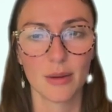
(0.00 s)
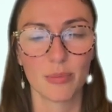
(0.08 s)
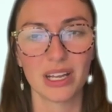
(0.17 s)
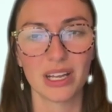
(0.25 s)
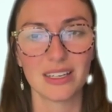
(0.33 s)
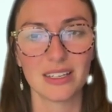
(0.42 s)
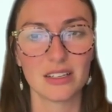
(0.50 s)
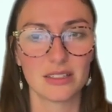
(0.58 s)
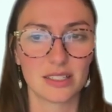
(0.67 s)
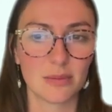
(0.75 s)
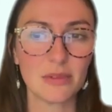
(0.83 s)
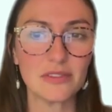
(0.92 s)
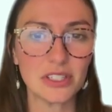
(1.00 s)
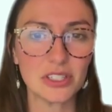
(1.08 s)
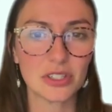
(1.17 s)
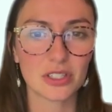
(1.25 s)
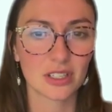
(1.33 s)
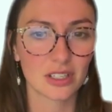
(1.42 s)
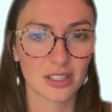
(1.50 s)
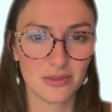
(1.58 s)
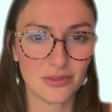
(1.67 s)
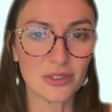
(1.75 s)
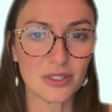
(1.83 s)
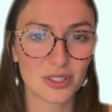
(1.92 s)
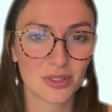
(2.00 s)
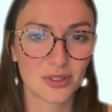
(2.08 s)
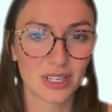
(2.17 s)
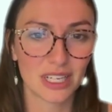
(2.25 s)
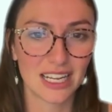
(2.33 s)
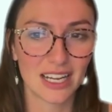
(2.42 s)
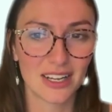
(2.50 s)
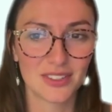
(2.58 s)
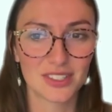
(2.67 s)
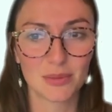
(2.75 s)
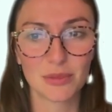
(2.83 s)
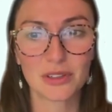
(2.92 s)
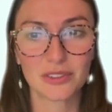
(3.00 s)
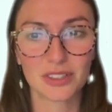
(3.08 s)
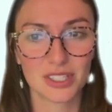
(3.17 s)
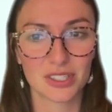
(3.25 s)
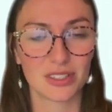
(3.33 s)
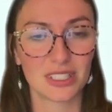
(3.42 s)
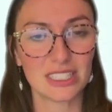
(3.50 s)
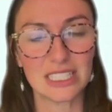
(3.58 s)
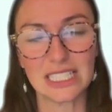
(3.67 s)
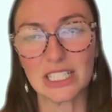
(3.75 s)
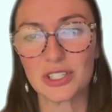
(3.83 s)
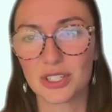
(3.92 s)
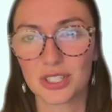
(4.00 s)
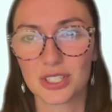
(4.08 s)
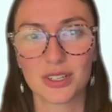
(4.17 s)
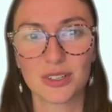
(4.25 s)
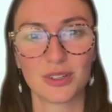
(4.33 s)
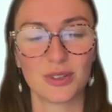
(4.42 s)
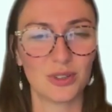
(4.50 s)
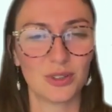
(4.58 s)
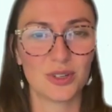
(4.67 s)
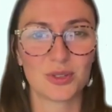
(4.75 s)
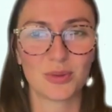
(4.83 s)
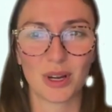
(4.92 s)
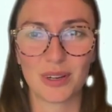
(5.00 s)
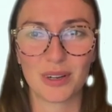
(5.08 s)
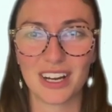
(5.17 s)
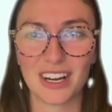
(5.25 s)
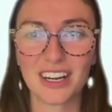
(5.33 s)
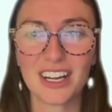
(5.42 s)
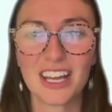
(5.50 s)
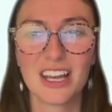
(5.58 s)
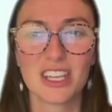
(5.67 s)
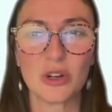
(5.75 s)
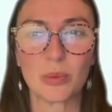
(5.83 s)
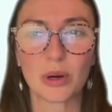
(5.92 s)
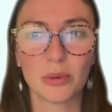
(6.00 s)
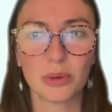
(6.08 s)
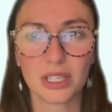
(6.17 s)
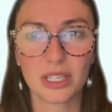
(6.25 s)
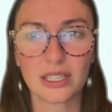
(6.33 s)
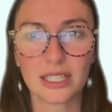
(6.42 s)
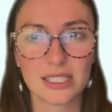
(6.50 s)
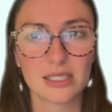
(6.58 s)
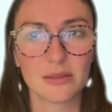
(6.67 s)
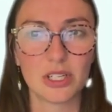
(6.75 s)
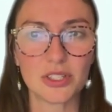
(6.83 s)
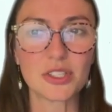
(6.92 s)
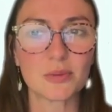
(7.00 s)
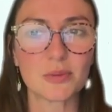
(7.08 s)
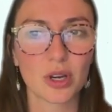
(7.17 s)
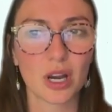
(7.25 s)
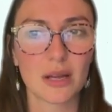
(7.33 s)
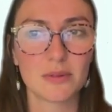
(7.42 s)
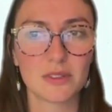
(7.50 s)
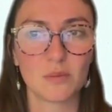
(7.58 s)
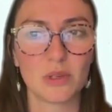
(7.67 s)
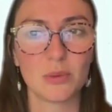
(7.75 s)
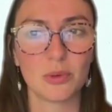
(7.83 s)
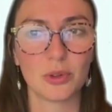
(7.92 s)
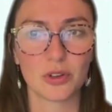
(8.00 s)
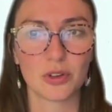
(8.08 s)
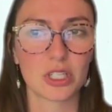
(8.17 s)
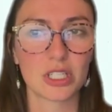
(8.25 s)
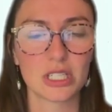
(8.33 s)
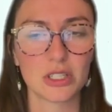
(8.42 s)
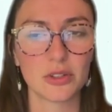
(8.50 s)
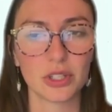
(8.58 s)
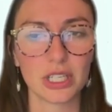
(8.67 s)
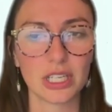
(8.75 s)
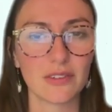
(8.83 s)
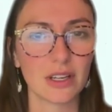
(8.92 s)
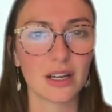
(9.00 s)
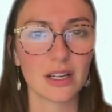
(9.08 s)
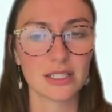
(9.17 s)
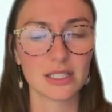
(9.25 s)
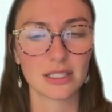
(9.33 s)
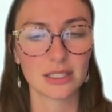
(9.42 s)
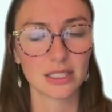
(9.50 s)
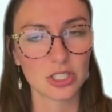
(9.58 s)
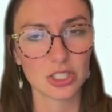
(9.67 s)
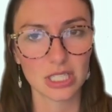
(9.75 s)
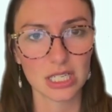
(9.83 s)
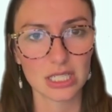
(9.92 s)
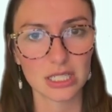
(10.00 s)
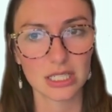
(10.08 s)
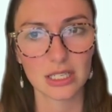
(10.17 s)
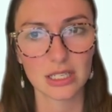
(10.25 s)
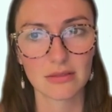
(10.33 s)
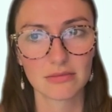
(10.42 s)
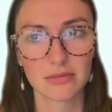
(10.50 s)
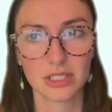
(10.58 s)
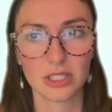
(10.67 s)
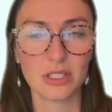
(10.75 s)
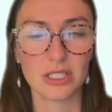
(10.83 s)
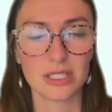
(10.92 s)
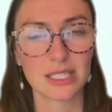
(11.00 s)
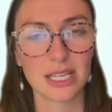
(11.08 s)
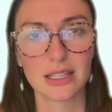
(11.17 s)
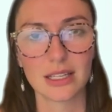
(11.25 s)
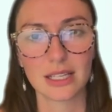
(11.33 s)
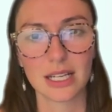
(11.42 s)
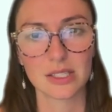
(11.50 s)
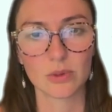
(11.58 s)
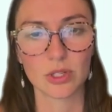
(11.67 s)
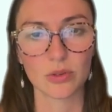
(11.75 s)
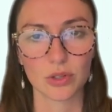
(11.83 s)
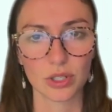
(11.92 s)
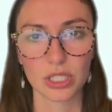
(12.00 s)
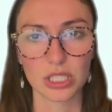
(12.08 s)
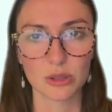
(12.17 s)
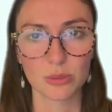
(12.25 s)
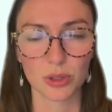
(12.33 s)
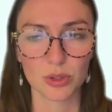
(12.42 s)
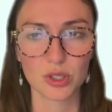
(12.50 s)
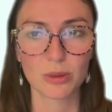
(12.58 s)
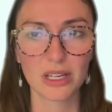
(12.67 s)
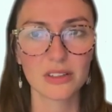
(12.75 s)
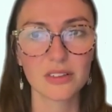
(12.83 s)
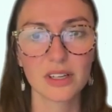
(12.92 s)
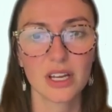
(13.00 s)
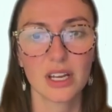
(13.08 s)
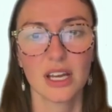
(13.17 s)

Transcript: But some of us are in their comfort zone right now. Some of us are in the danger zone. Who knows where we are? You'll probably get some unsubscribes if people you're continually giving content that they just like you didn't say that that's what you were going to post about.